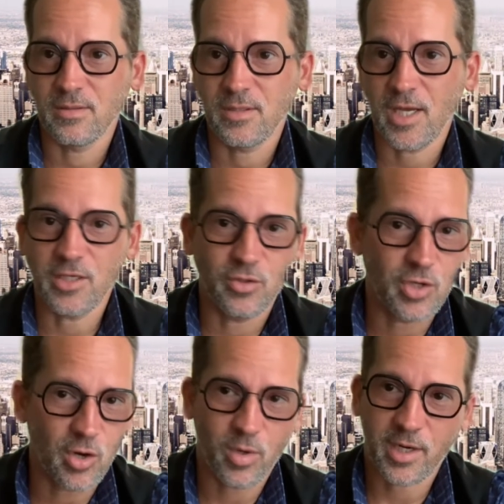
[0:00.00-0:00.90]
And you
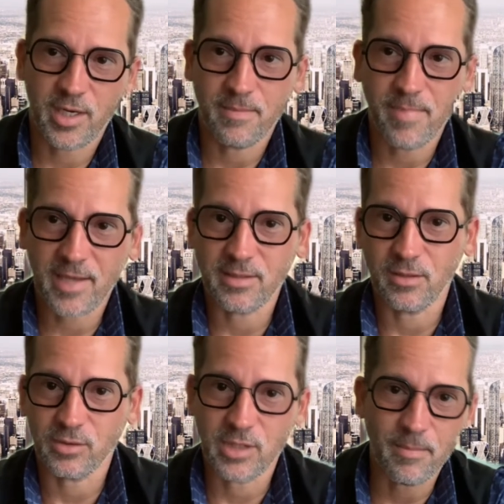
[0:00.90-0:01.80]
know we're going to get back to
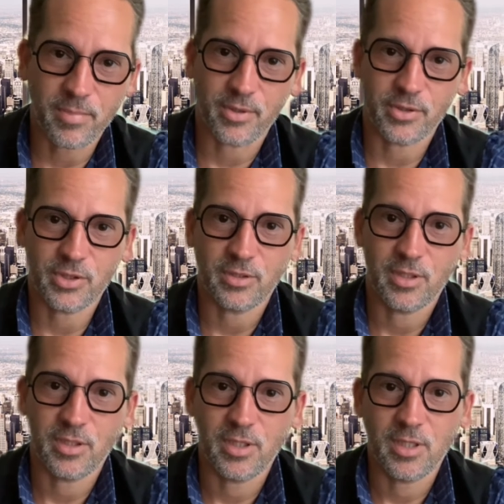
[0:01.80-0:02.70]
those numbers.
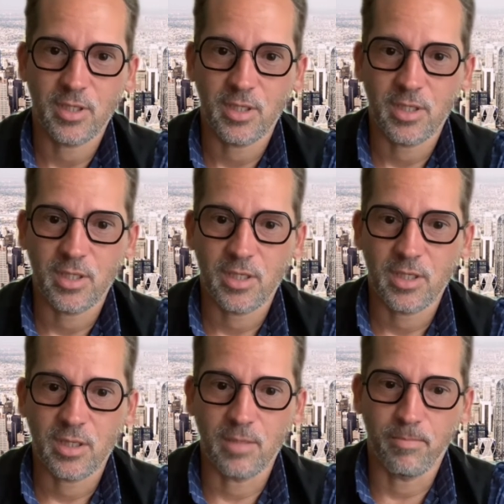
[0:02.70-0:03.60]

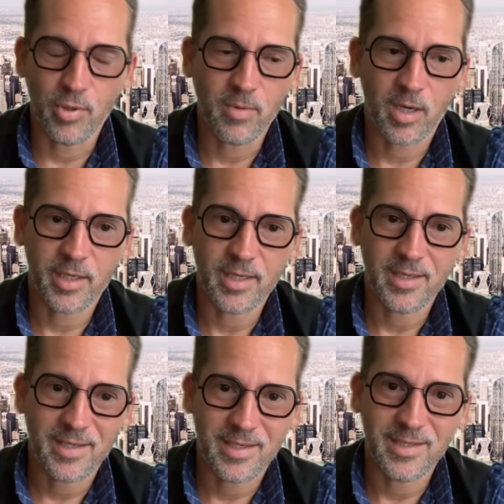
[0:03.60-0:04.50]
The bull market
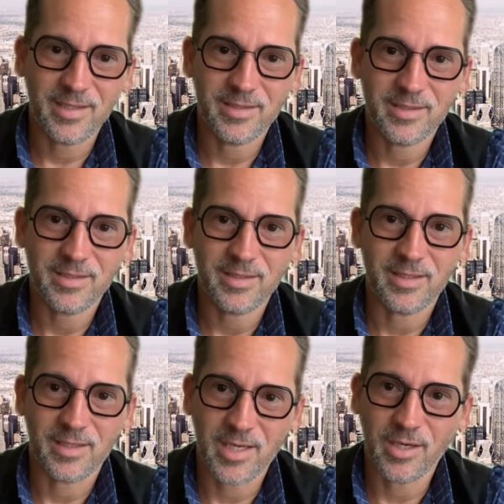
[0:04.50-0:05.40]
is
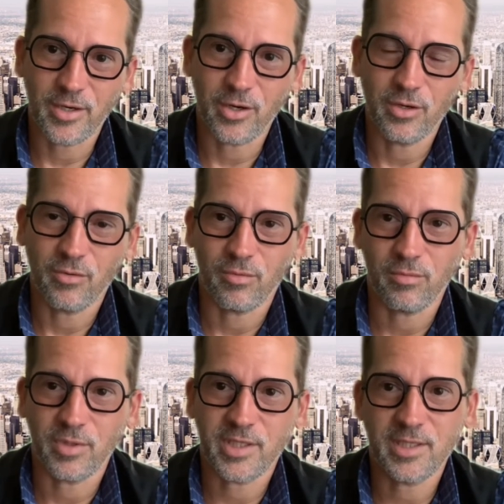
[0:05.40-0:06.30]
near.
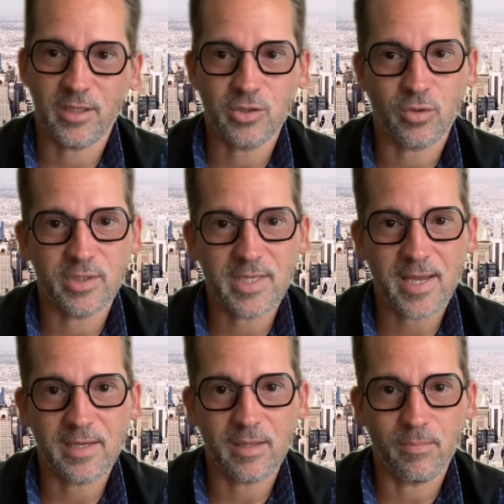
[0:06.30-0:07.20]
We're still towards the
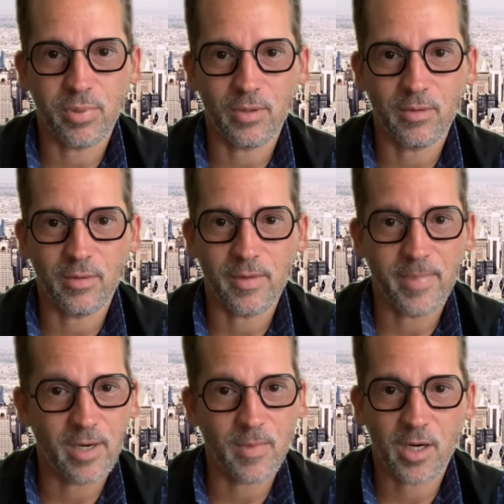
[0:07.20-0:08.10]
end of the
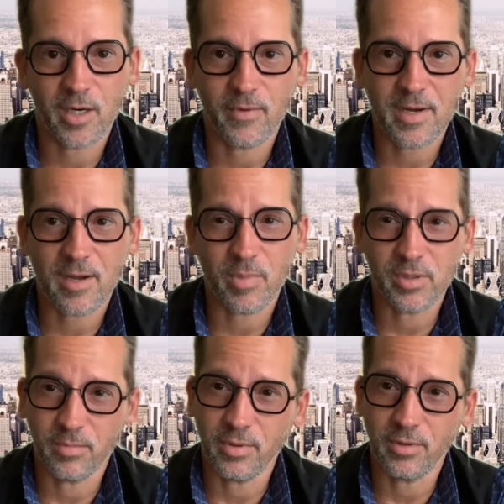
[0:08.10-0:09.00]
bear market right now, but the
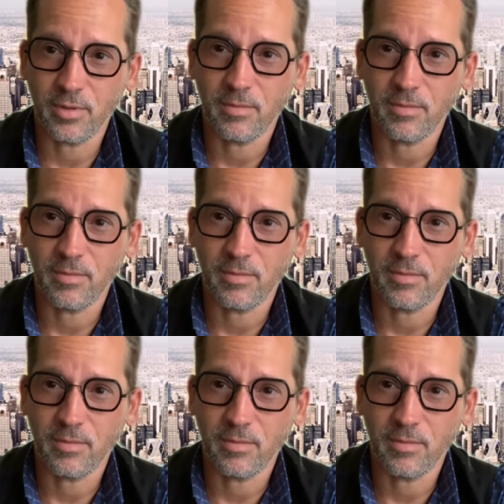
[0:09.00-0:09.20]
bull